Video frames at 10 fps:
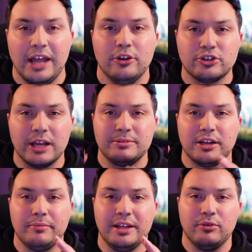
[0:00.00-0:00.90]
And those are games that
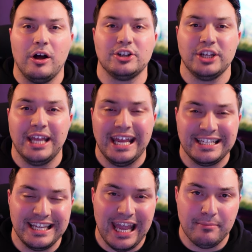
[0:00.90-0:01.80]
are going to be launching
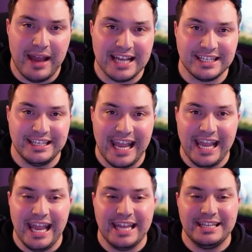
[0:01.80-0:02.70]
into Game Pass
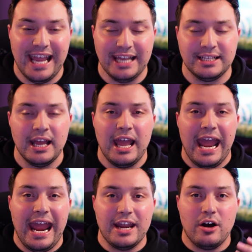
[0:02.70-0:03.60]
day and date.
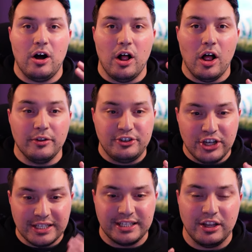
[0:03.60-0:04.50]
And
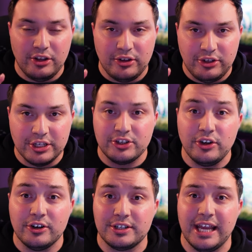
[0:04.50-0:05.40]
just Just so
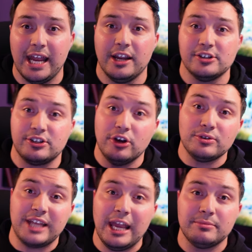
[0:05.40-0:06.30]
you understand, there's
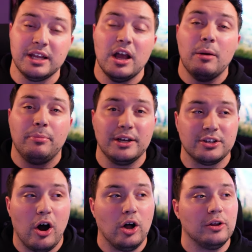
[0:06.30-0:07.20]
those games
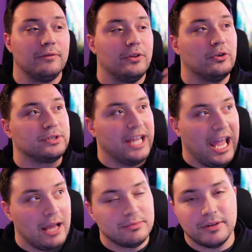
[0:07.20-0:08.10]
plus all of those
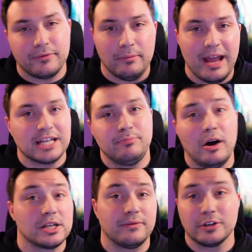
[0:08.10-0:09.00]
games from
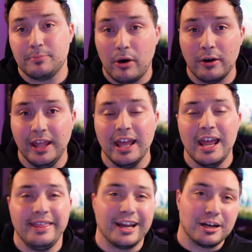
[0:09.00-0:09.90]
Xbox first party
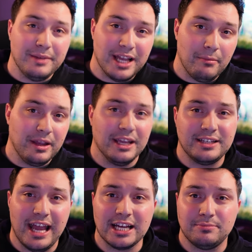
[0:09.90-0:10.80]
that are going to be coming
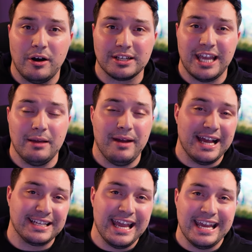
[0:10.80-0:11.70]
into Xbox Game
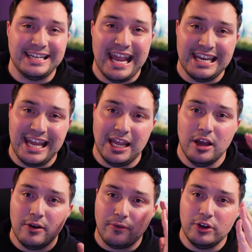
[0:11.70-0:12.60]
Pass day and
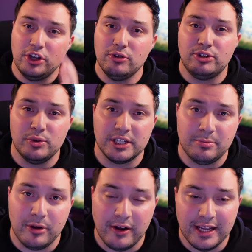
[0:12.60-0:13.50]
date for you to
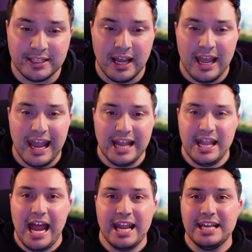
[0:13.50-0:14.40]
experience.
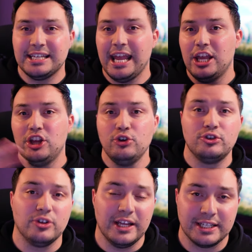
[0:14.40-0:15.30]
And that is a
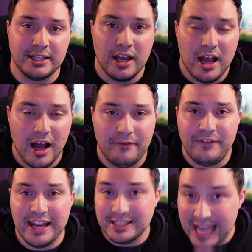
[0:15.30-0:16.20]
huge list of
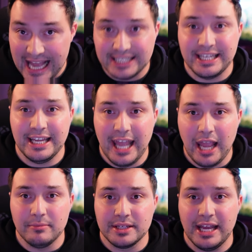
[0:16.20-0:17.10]
fantastic
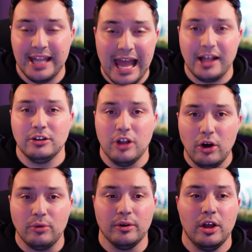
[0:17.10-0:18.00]
games. And that
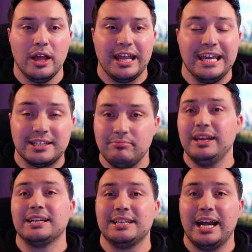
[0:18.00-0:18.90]
alone gets
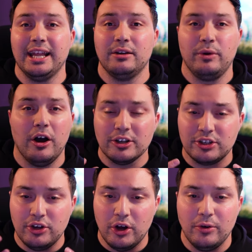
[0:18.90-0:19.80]
me excited. We
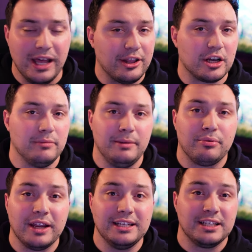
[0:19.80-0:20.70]
also know that they're going to be
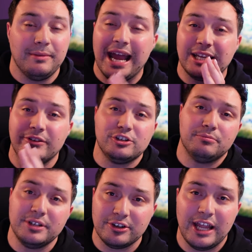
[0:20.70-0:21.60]
bringing some
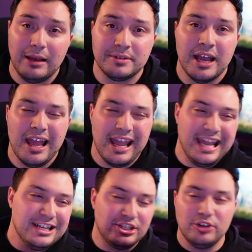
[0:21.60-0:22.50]
Activision Blizzard games
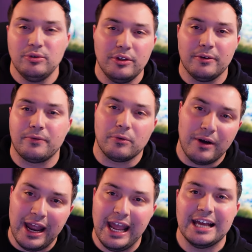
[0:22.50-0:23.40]
into the
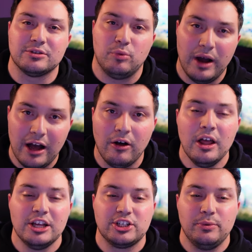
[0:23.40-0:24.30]
foray as well.
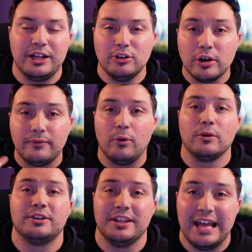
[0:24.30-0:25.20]
So we can look
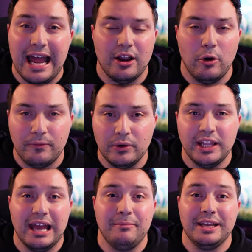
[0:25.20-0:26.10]
forward to that.
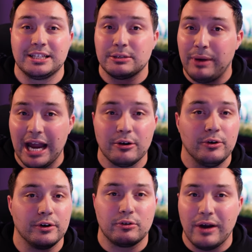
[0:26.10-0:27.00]
Hopefully that means
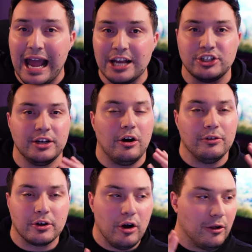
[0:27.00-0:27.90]
Spyro and Crash and
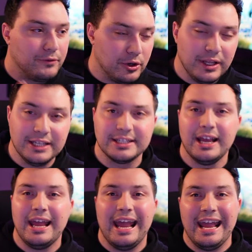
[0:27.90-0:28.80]
all the Call of Duties
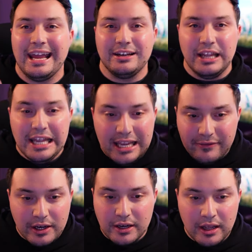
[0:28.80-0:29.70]
and
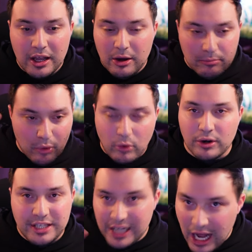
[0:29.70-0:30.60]
even
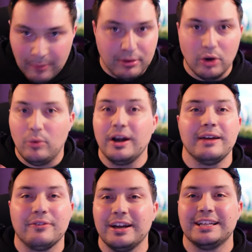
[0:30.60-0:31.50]
more, Diablo,
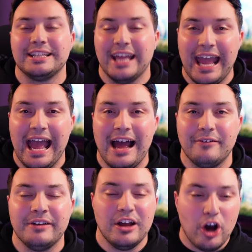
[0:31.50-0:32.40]
whatever it is that they have.